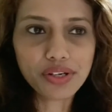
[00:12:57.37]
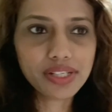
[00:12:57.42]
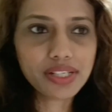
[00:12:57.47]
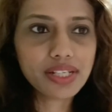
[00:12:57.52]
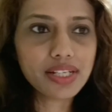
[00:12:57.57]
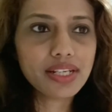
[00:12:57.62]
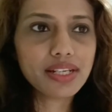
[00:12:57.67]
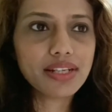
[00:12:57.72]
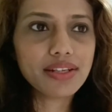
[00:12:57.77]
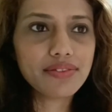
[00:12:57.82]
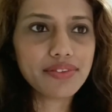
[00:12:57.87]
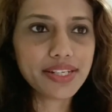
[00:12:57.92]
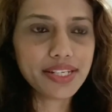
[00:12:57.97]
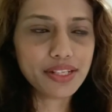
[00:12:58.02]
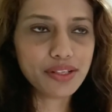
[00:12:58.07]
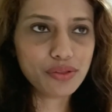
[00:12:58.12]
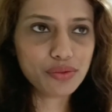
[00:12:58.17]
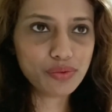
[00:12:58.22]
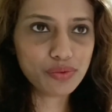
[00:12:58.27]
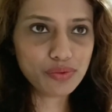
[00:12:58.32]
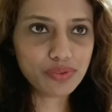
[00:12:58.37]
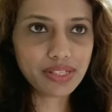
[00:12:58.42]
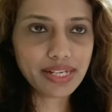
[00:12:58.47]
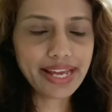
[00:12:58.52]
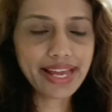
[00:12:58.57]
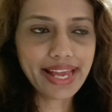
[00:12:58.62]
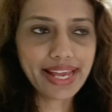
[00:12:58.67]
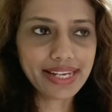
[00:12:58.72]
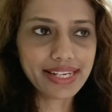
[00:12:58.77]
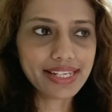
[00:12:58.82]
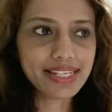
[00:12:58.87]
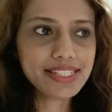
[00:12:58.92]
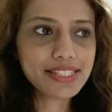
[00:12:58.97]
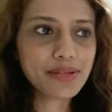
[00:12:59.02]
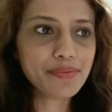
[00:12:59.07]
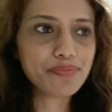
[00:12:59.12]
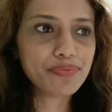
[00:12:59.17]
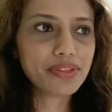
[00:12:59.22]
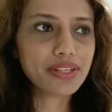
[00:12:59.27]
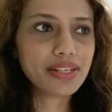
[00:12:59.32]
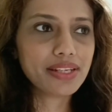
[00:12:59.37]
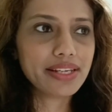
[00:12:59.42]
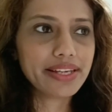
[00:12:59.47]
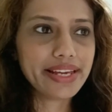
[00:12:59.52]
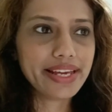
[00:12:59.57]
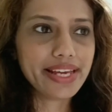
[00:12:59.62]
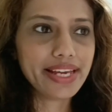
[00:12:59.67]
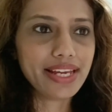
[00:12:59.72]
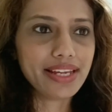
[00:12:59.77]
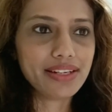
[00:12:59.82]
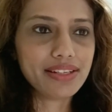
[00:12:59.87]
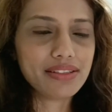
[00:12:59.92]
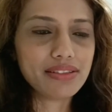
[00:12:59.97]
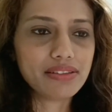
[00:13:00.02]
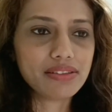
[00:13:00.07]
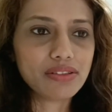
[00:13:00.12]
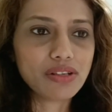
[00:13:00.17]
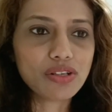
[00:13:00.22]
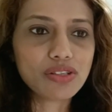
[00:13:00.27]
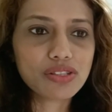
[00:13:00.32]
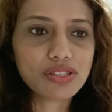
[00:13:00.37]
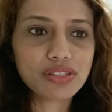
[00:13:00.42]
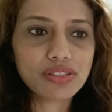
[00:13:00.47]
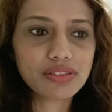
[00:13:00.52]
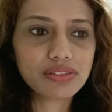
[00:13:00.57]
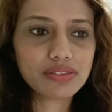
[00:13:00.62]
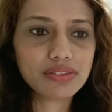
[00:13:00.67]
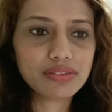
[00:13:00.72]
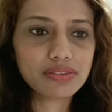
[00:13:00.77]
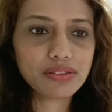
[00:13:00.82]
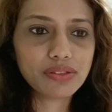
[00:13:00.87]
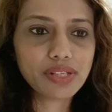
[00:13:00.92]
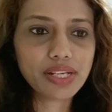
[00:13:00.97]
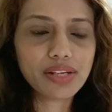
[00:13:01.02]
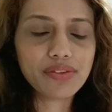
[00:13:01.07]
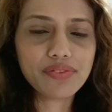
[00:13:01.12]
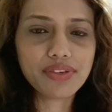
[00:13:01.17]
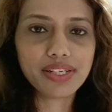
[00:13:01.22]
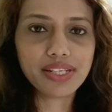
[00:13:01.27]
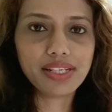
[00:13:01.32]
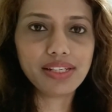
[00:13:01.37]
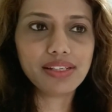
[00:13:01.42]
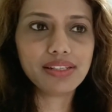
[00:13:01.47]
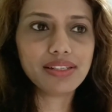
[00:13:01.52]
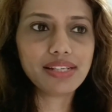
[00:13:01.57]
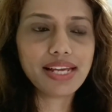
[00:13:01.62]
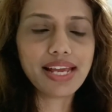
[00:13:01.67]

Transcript: like odd when you hang it and not looking